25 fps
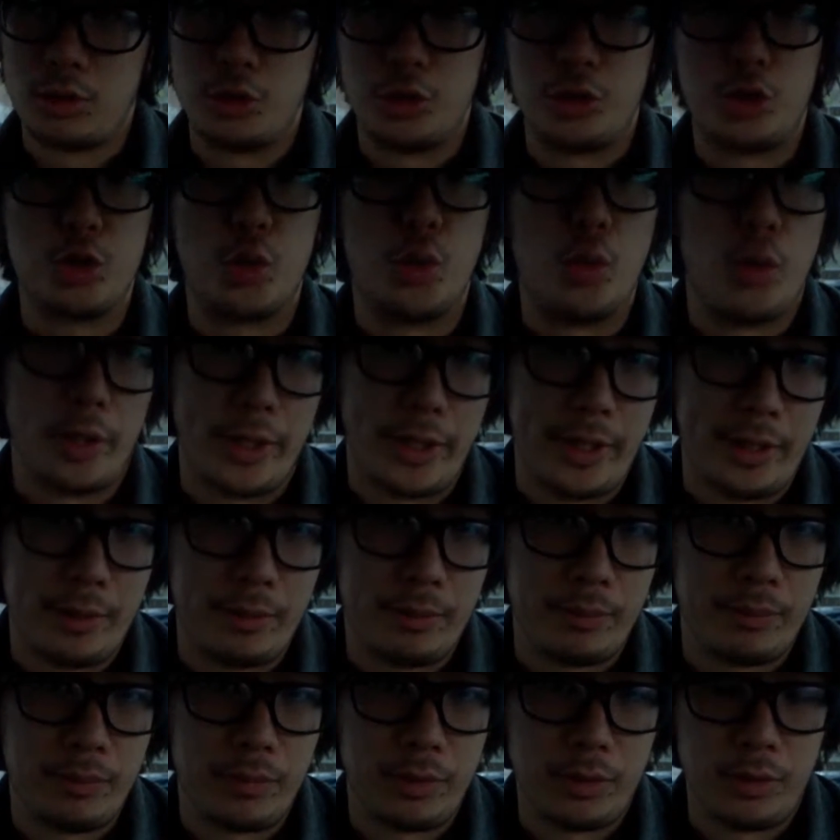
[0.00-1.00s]
joy,
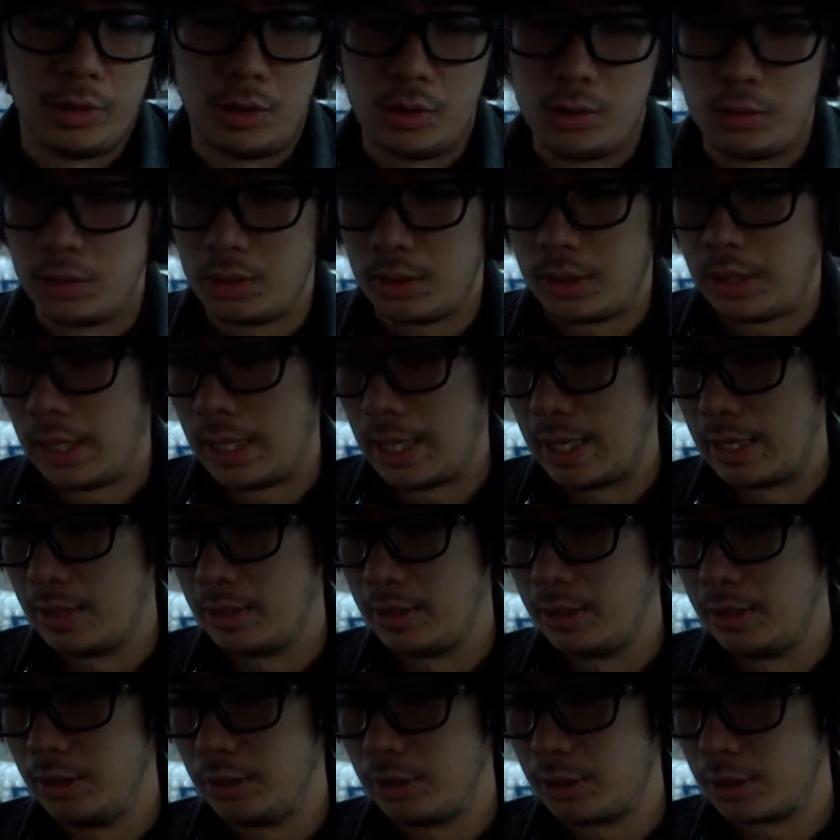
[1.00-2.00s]

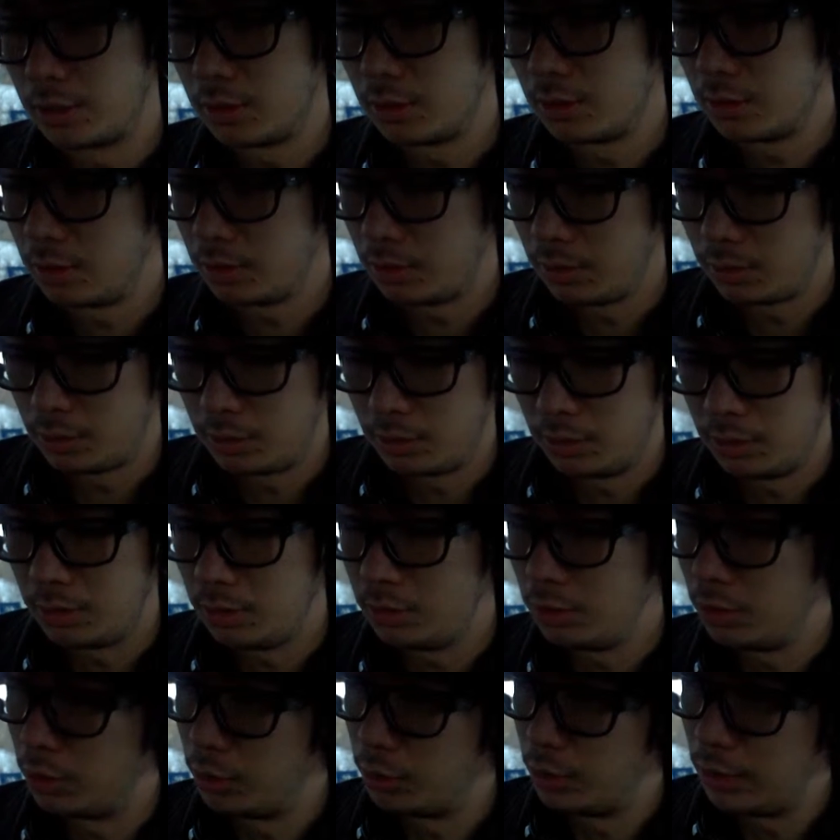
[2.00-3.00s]
and it is
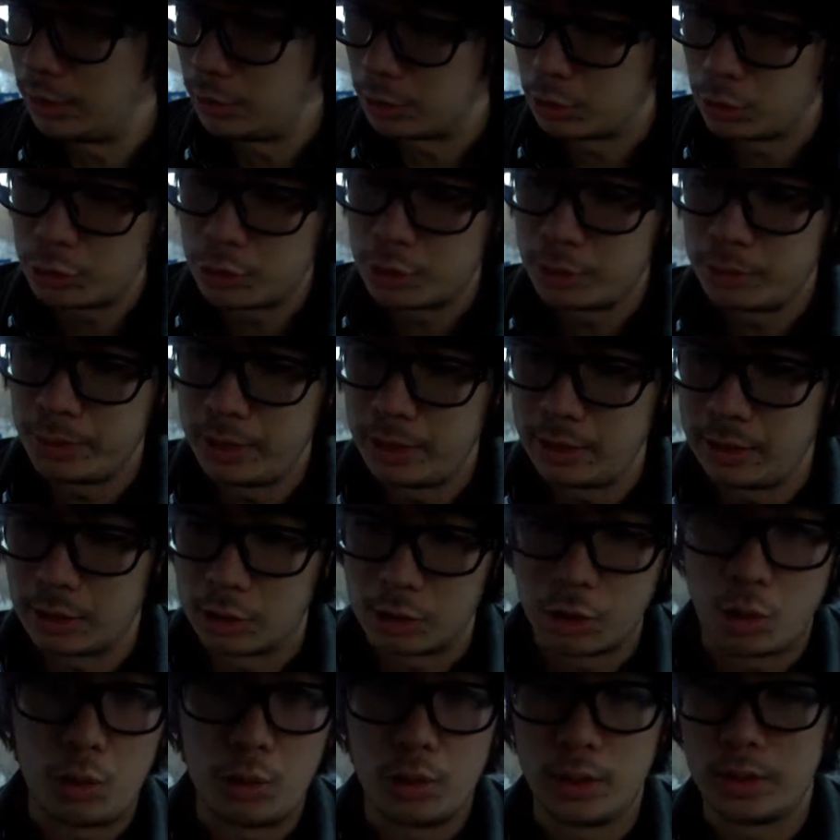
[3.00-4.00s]
ultimately, the
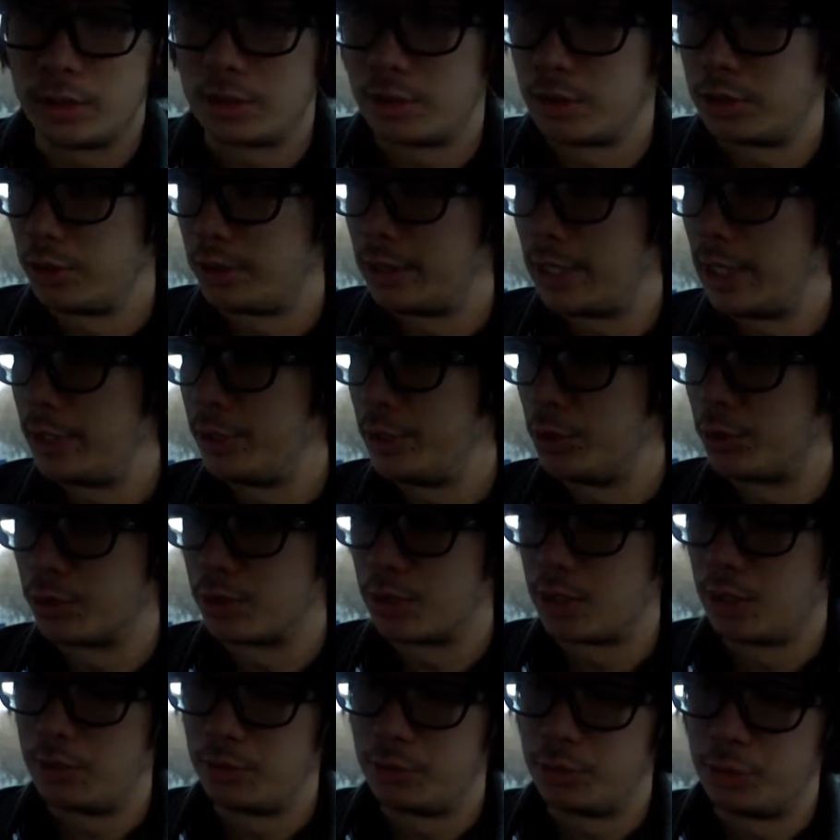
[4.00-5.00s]
goal is to get
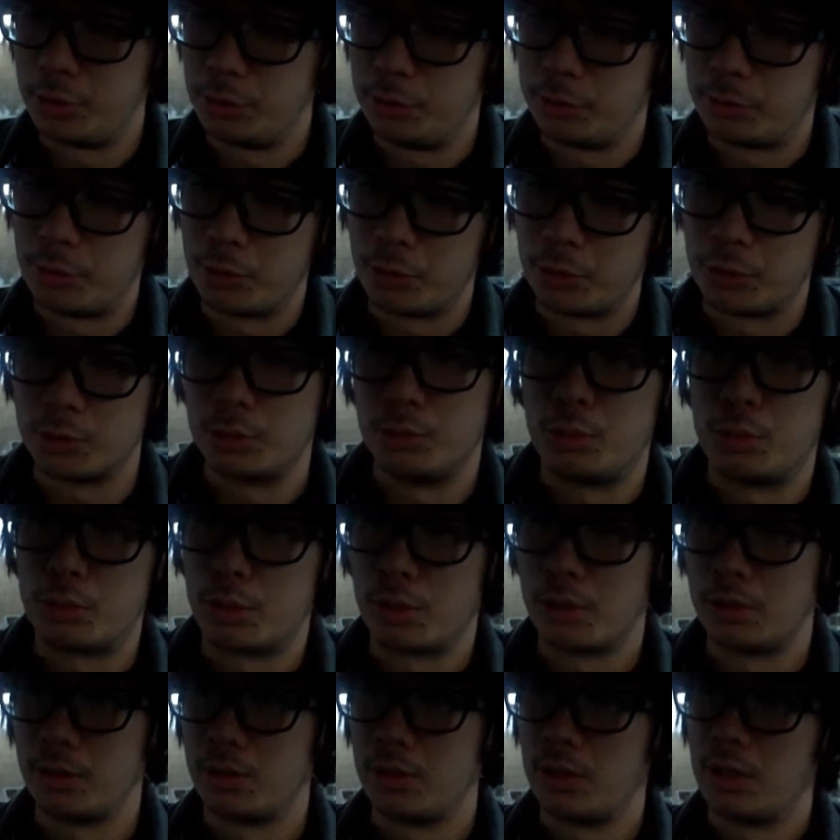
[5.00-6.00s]
yourself to focus more
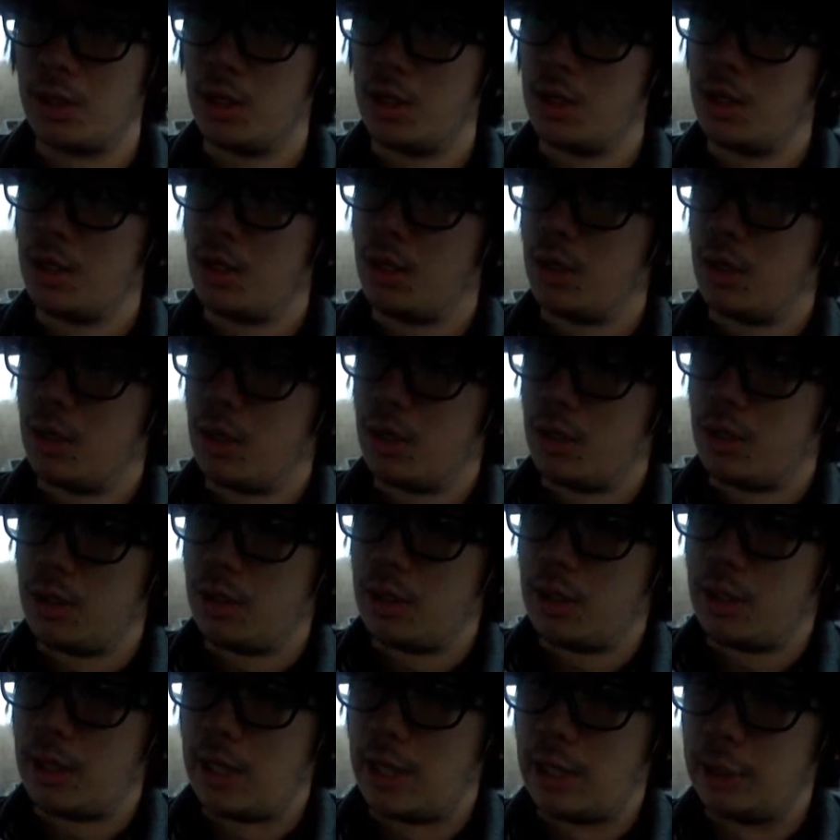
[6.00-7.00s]
on
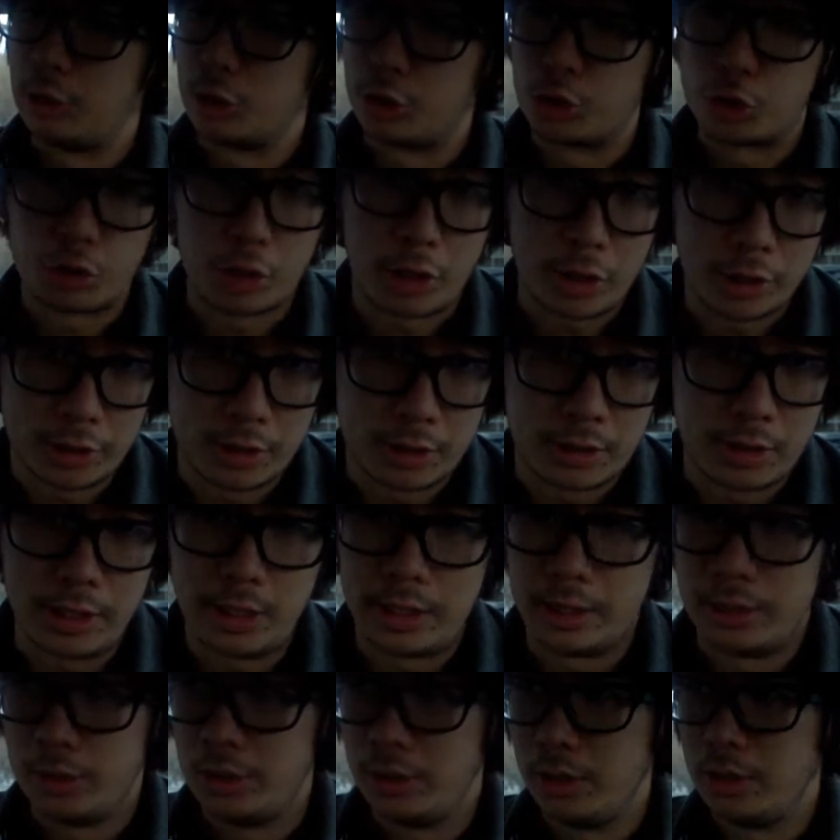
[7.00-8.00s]
and to trust
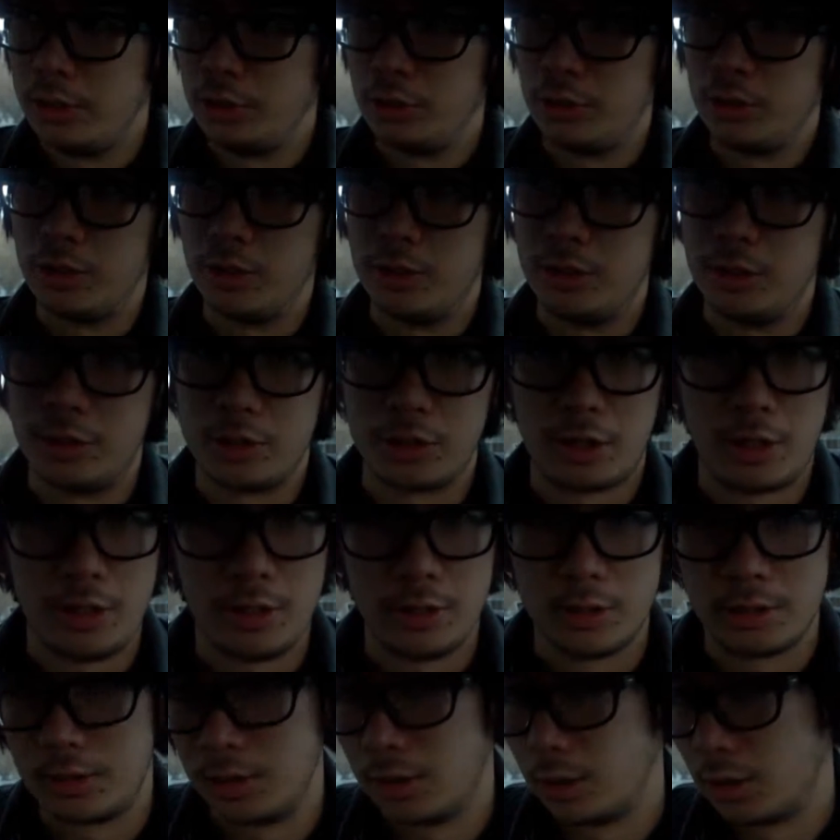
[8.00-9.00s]
in the
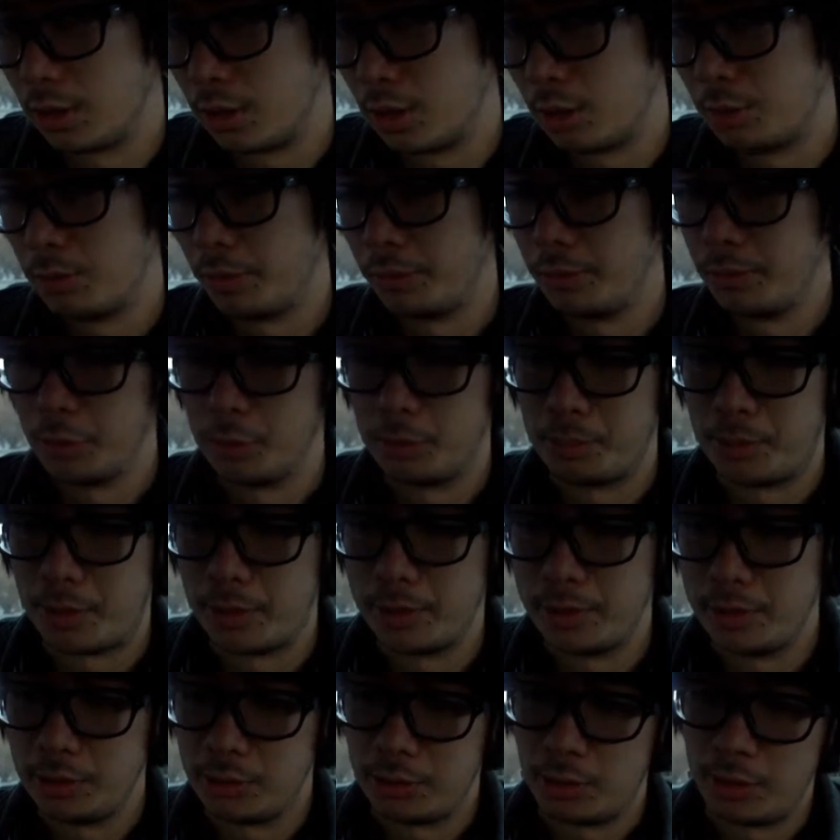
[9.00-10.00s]
desires that come up in your
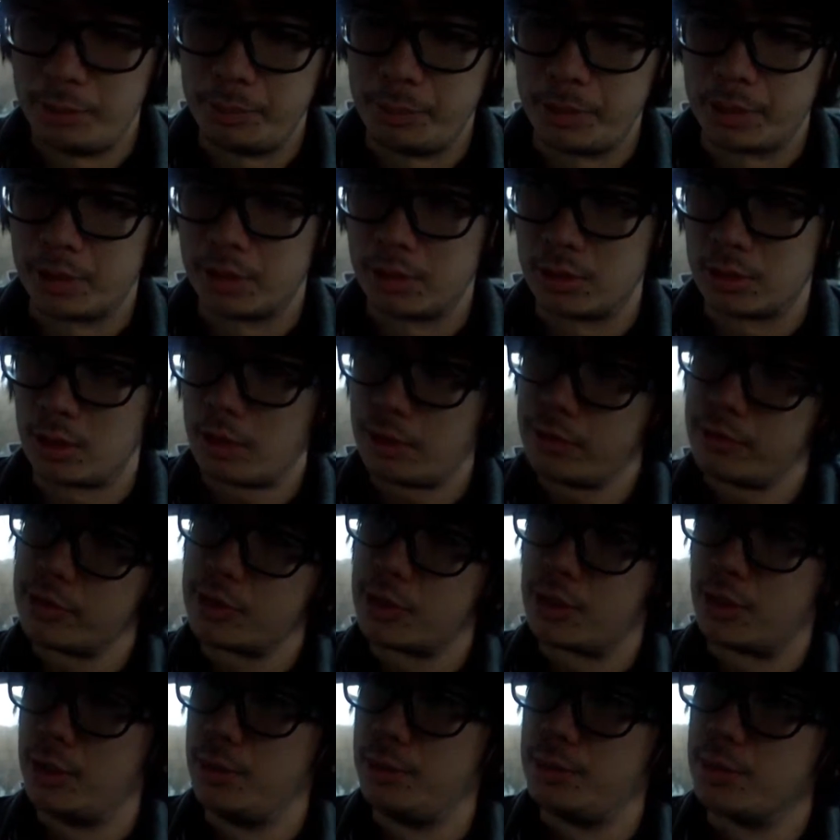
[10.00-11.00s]
body, right? Because a lot of
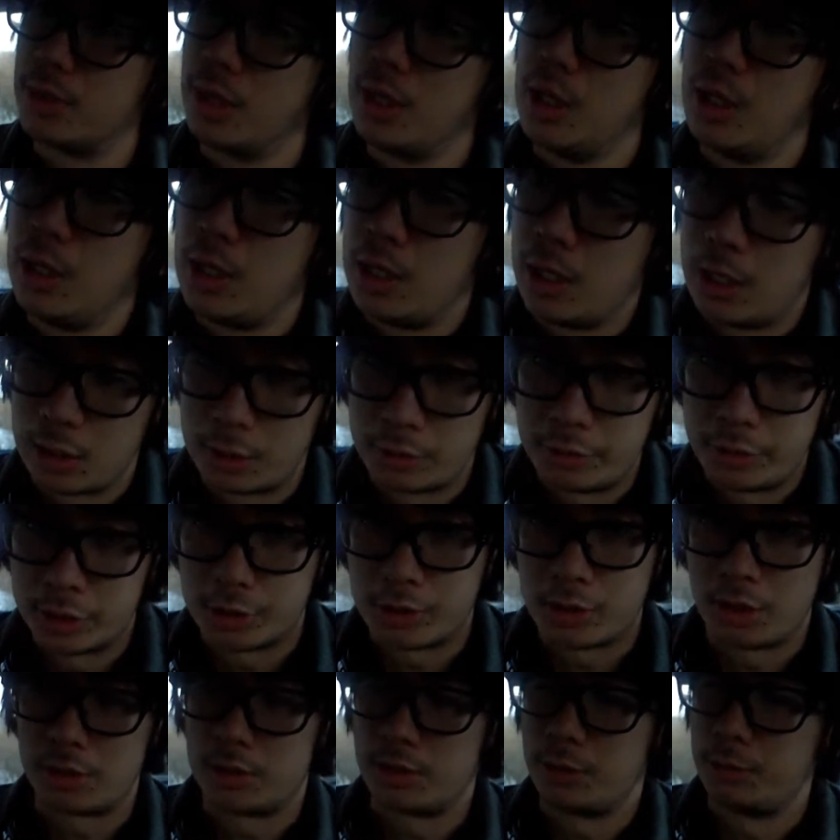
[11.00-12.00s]
times, as I've
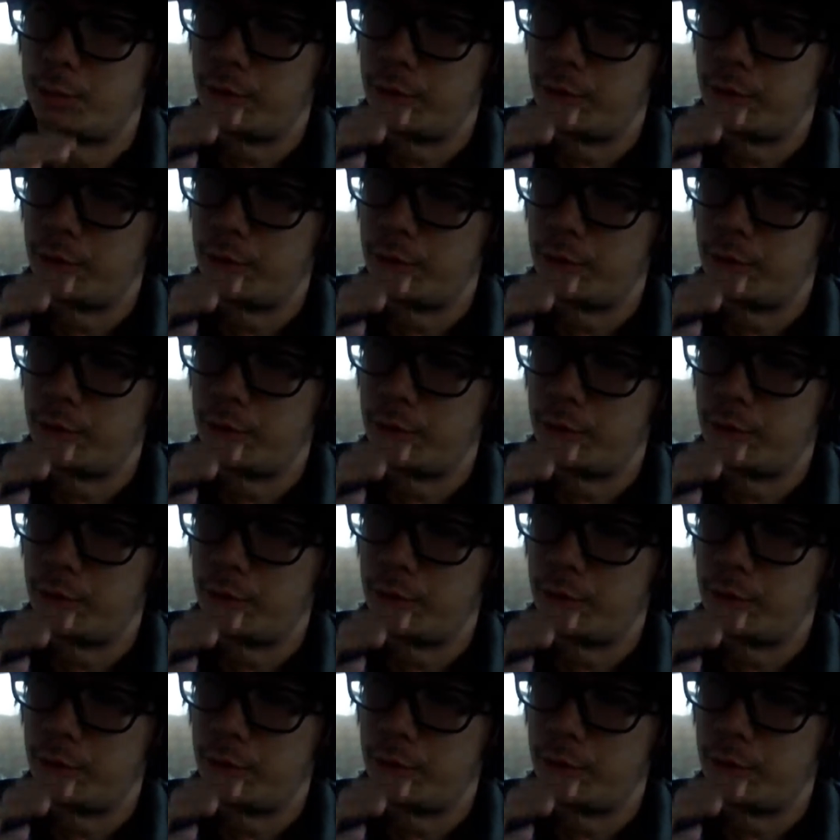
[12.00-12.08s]
discussed